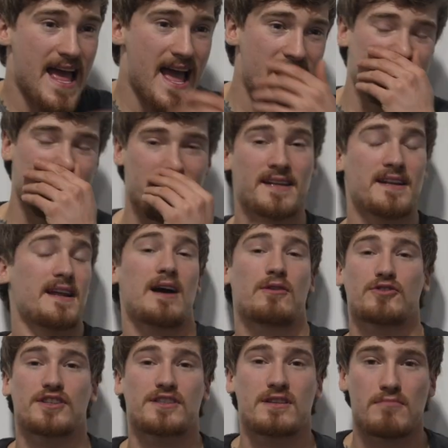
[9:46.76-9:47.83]
the accident. I
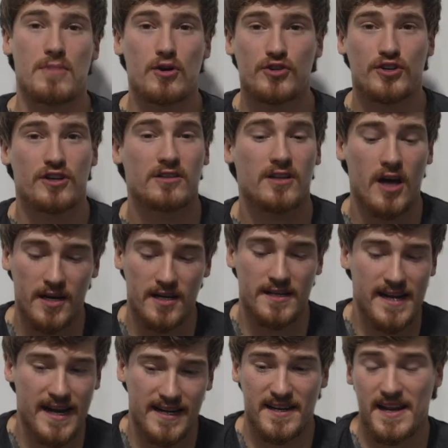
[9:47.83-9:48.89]
was just emotional on a
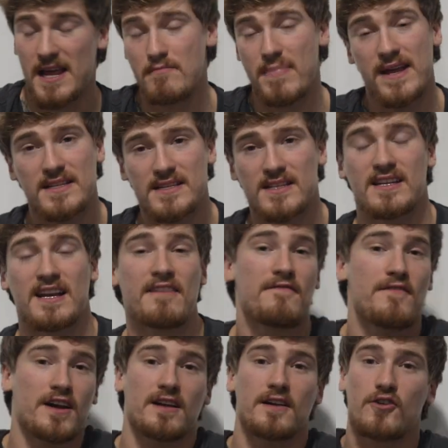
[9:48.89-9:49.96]
day-to-day basis, and I
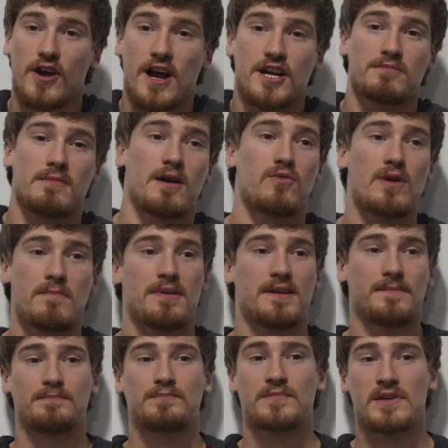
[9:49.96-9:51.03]
fucking crashed my whip, and
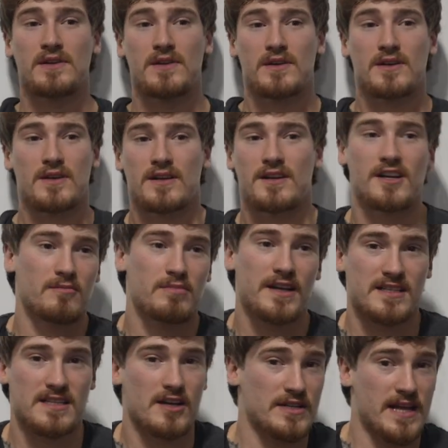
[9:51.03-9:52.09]
know,
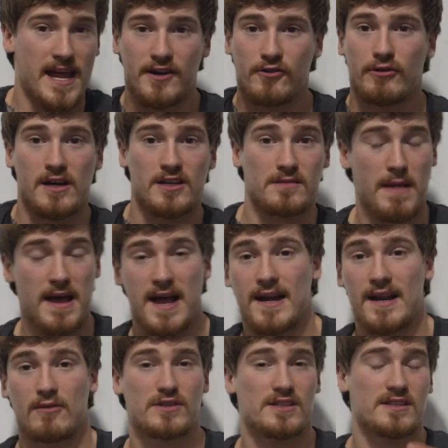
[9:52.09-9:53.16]
because I was angry, I was
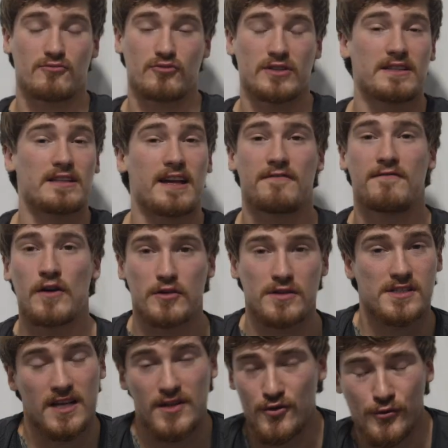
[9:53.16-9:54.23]
mad, I was really like
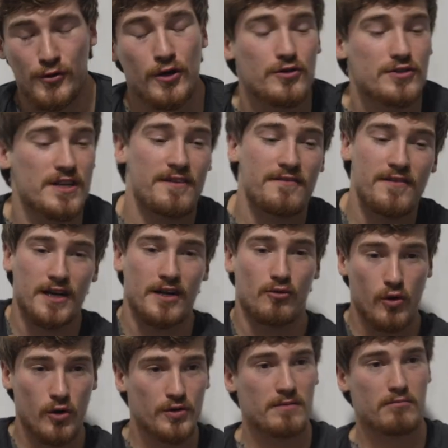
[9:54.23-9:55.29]
focused on the roads, and I fucking
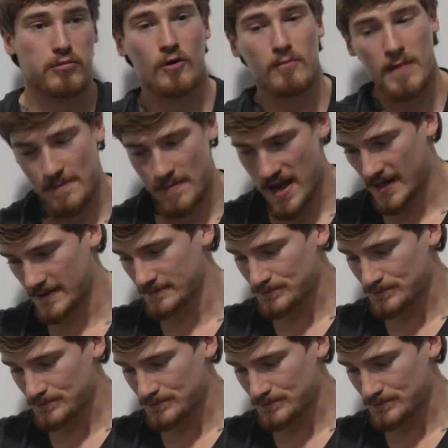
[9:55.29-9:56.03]
rolled it, broke my back.